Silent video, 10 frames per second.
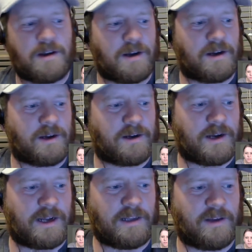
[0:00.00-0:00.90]

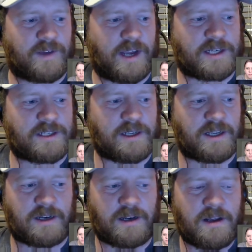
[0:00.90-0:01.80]
I love Cashly,
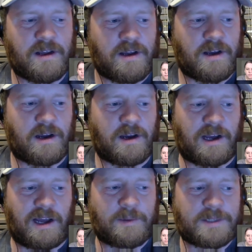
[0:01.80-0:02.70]
and
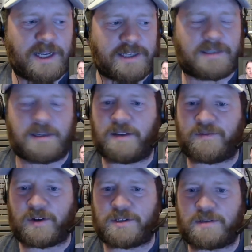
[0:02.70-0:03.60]
I was hesitant at
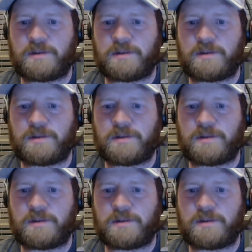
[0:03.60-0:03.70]
first,